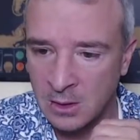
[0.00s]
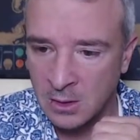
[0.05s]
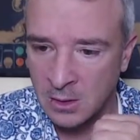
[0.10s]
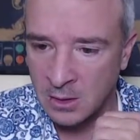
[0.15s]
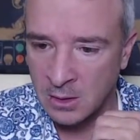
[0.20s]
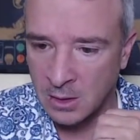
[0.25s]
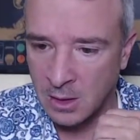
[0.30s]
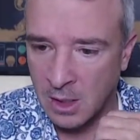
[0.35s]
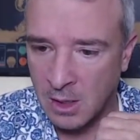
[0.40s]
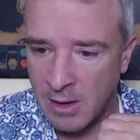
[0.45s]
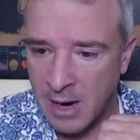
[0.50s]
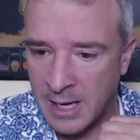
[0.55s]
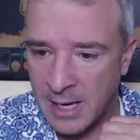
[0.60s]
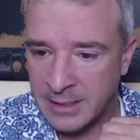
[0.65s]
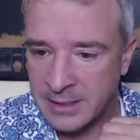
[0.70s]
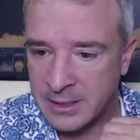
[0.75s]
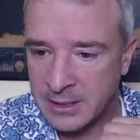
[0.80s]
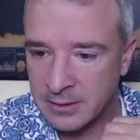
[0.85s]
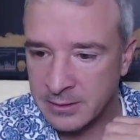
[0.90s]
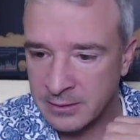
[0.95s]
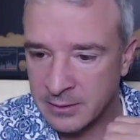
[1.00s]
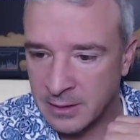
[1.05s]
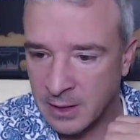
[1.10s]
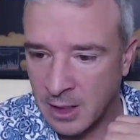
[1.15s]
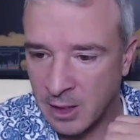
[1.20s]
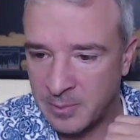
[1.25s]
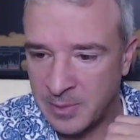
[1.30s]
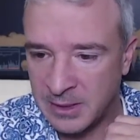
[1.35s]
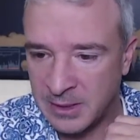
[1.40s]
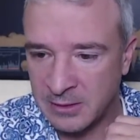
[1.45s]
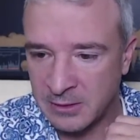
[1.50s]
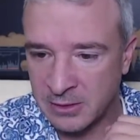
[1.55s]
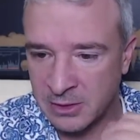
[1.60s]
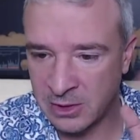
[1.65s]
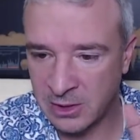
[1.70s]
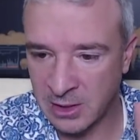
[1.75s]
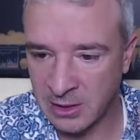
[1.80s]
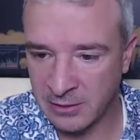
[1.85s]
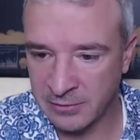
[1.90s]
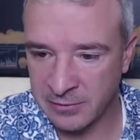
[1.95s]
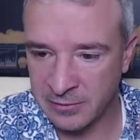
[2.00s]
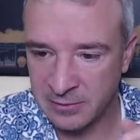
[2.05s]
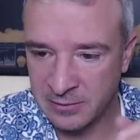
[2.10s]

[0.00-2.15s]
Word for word: All right. Oh, Peter Schiff.